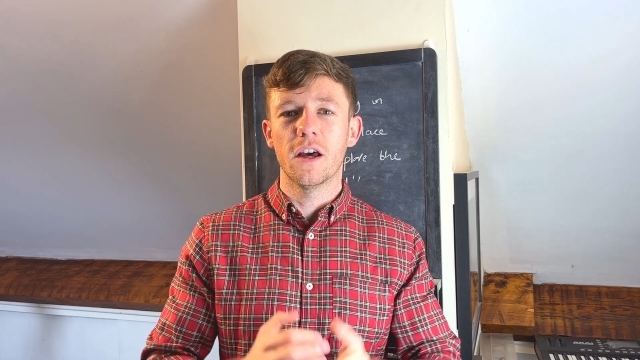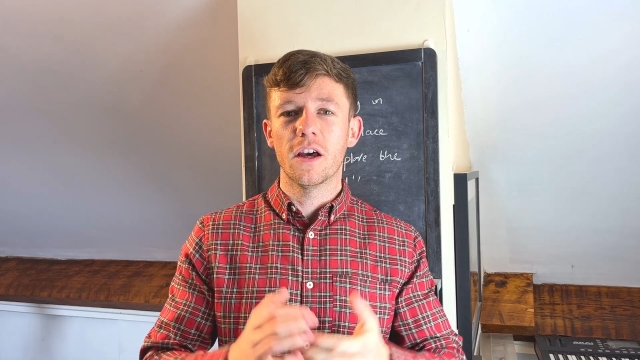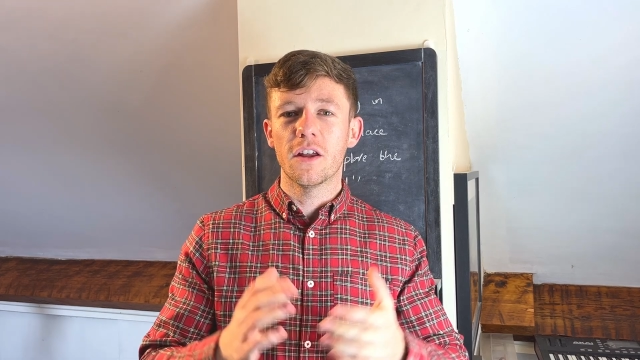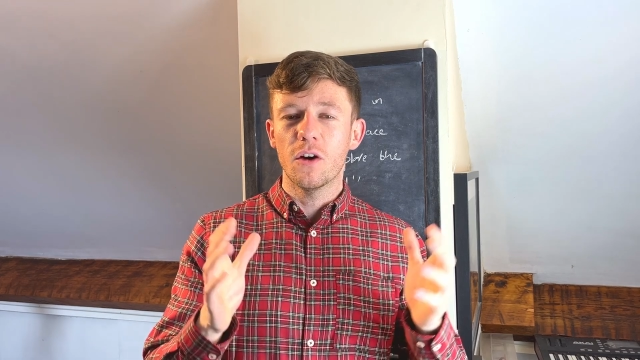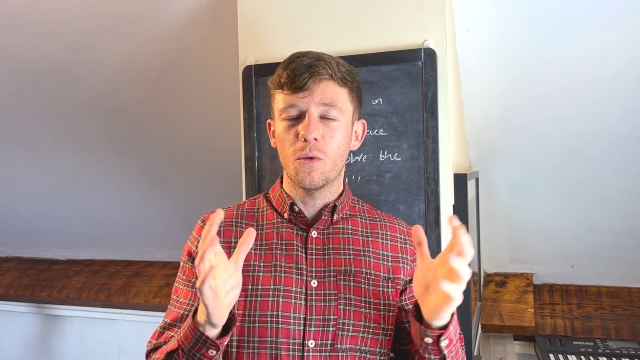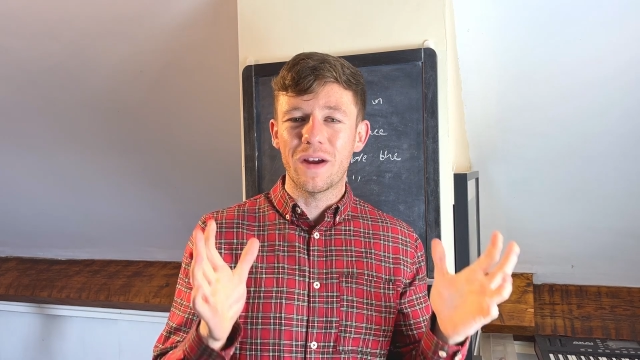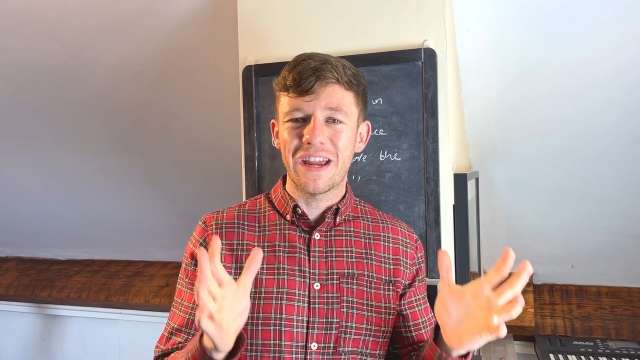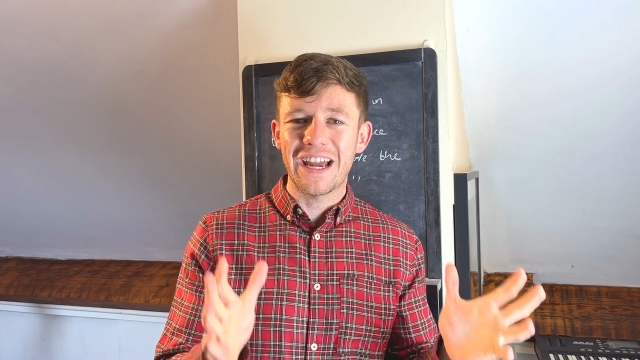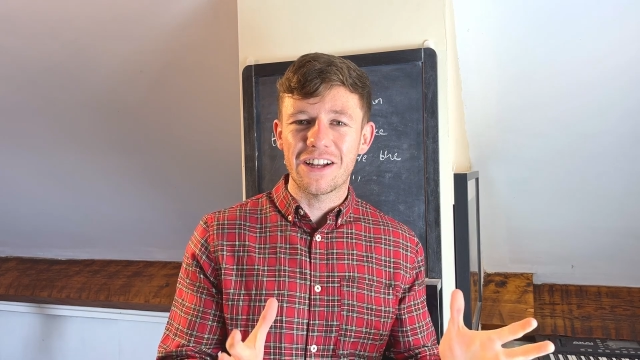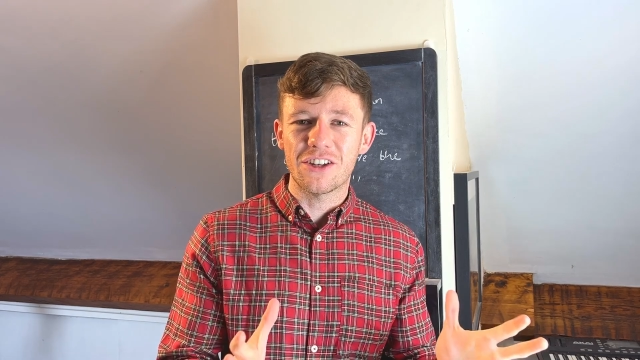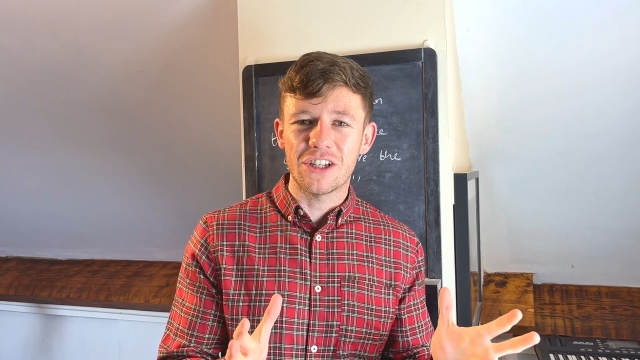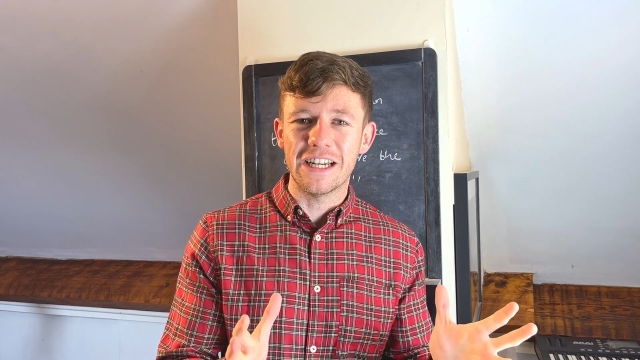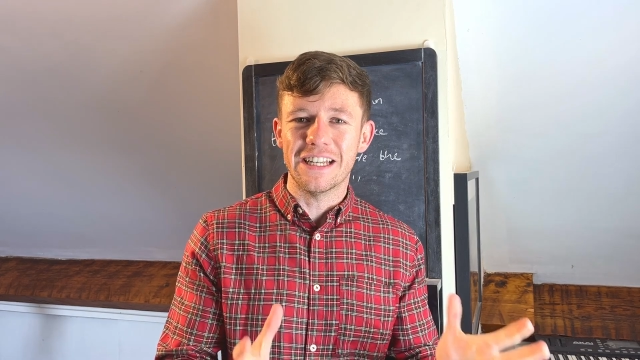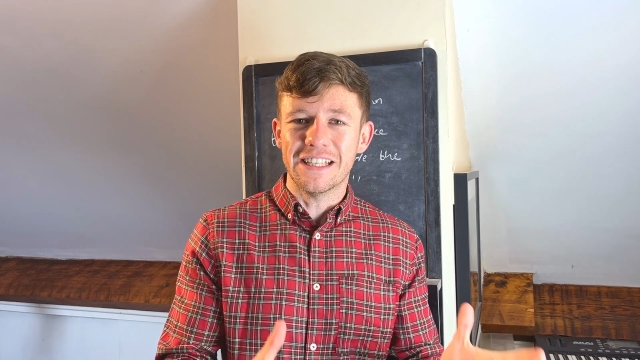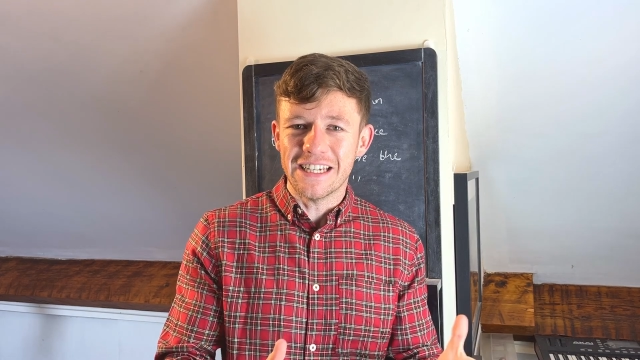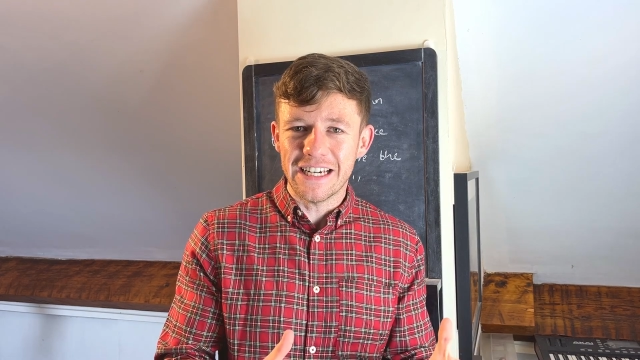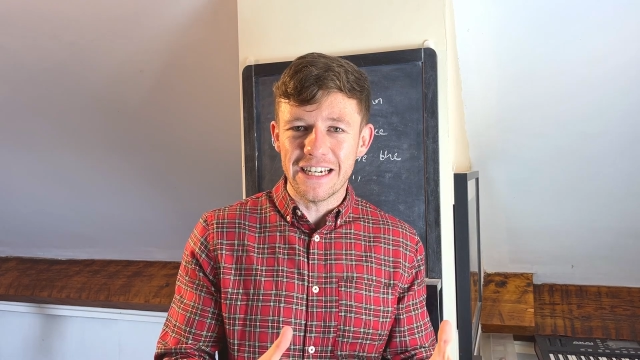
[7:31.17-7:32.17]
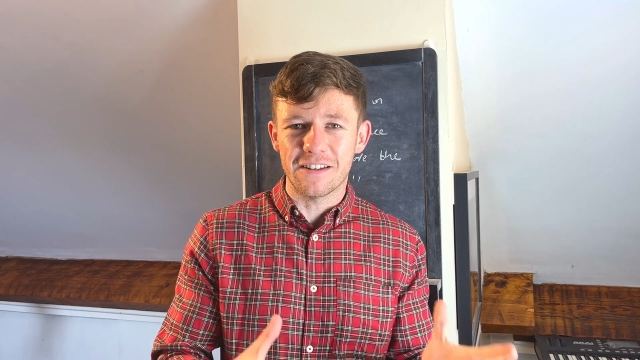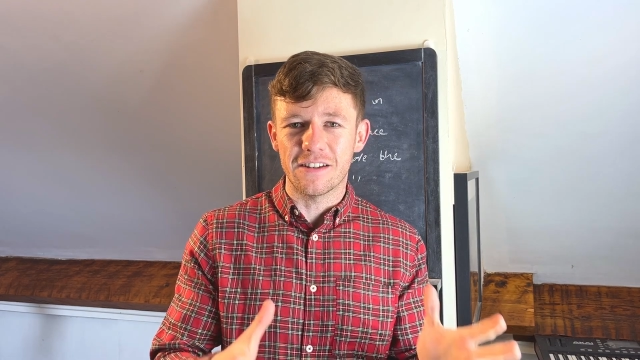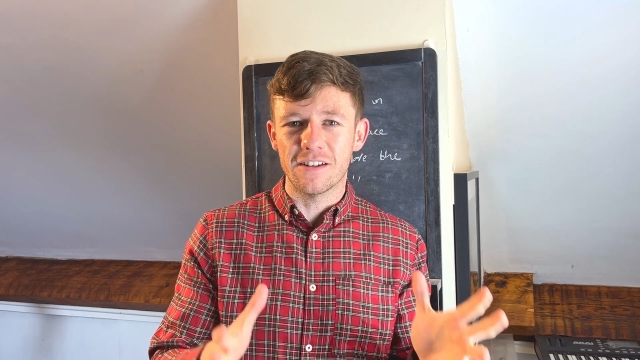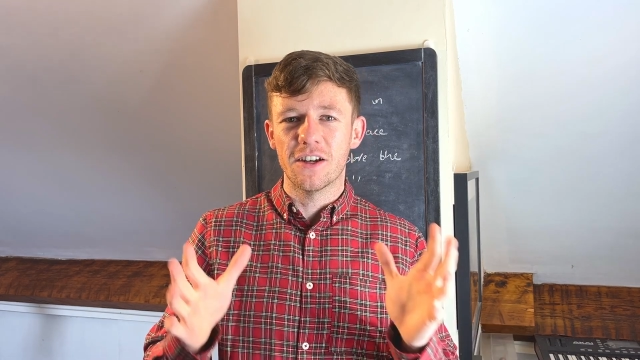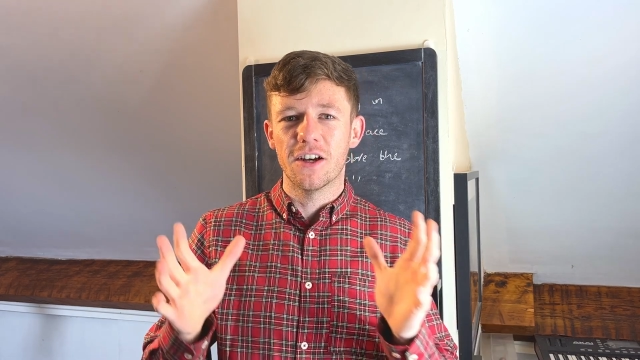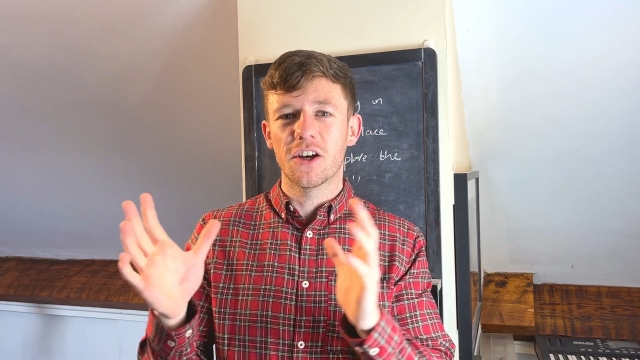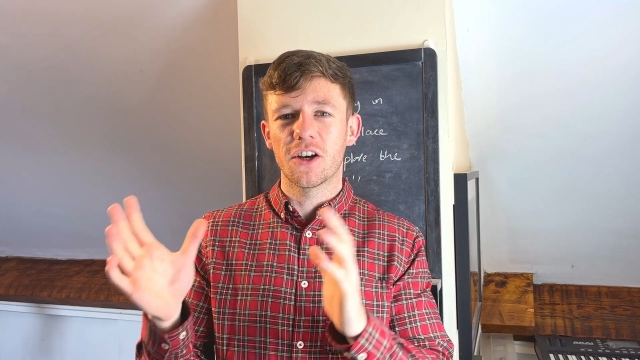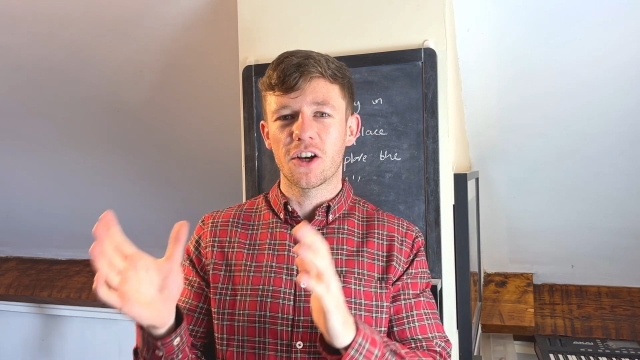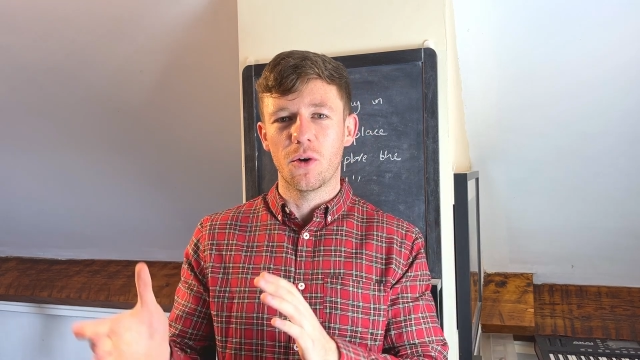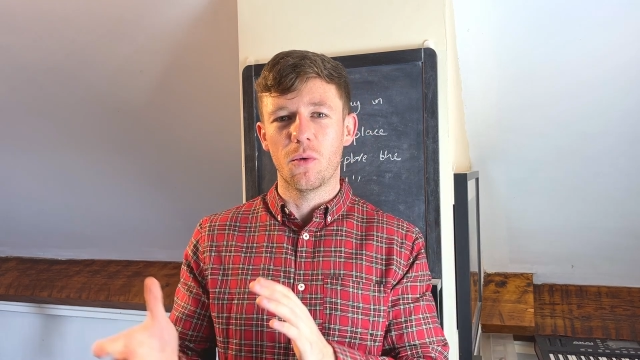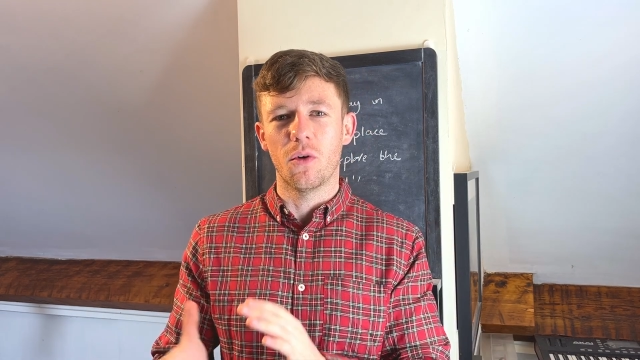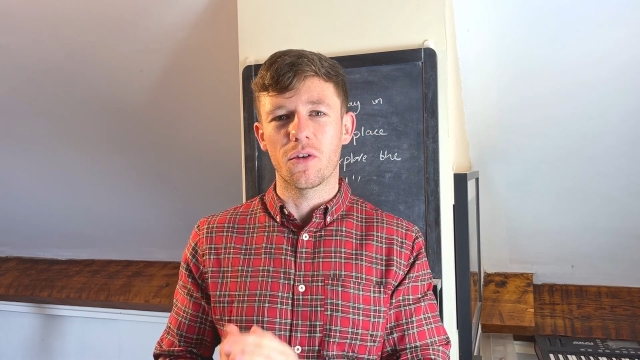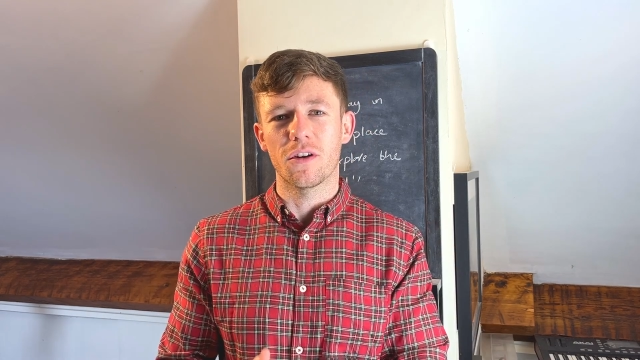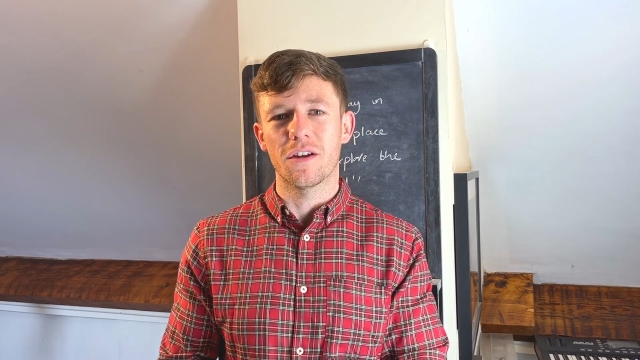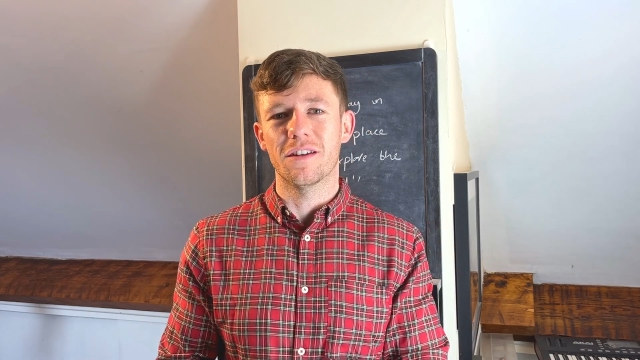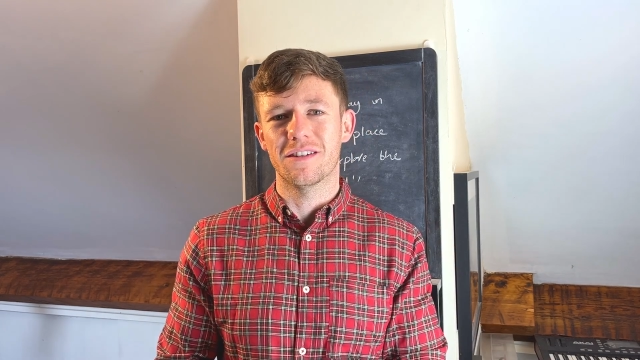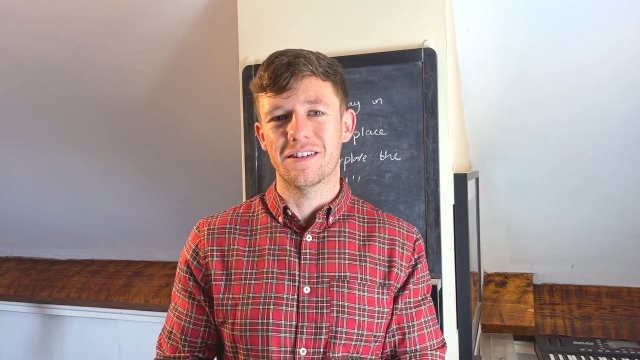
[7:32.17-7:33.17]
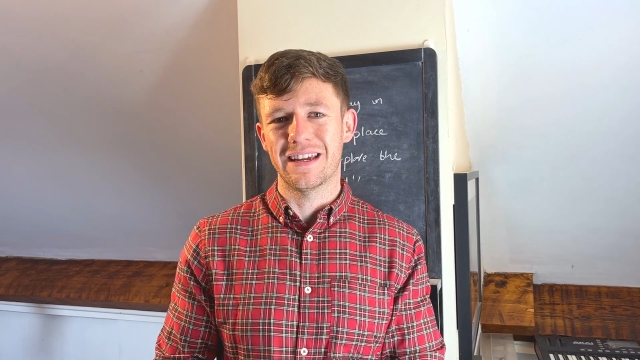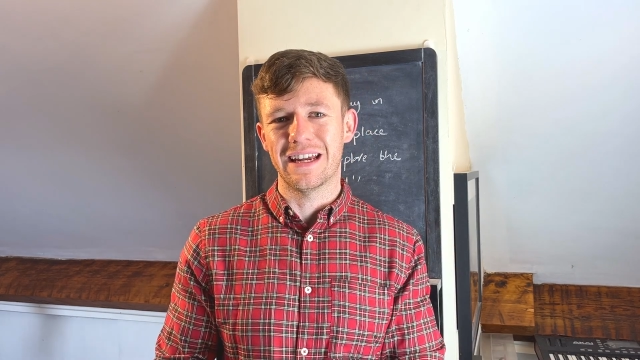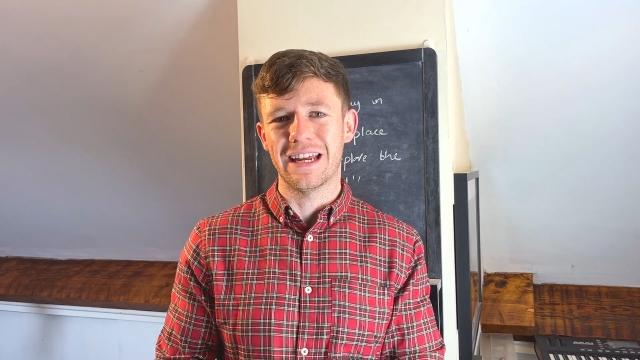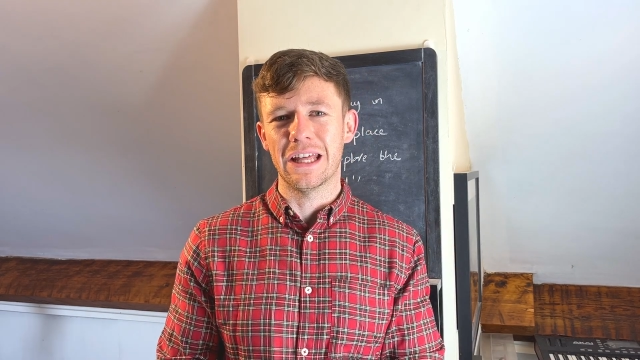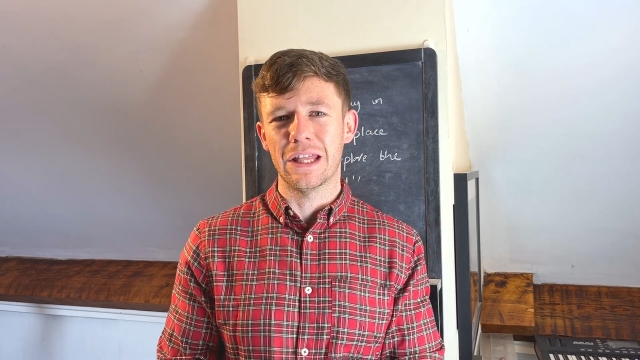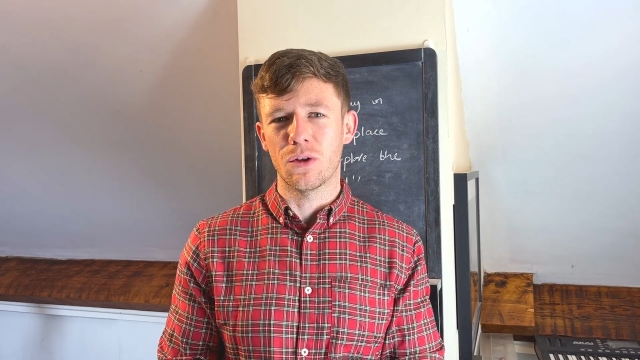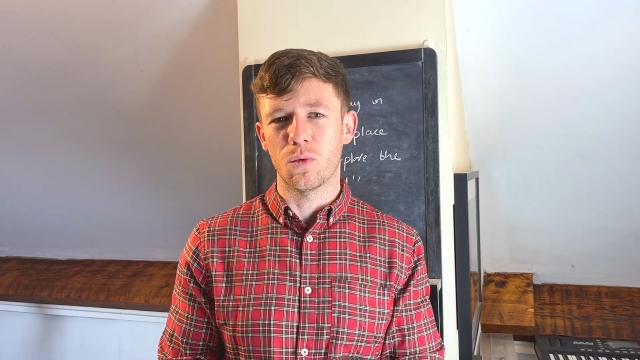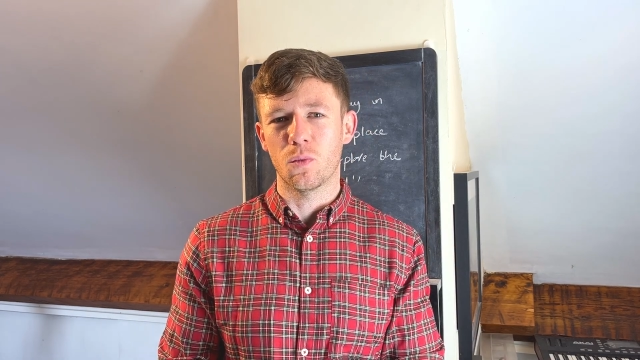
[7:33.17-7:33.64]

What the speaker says: that we actually did go on and see the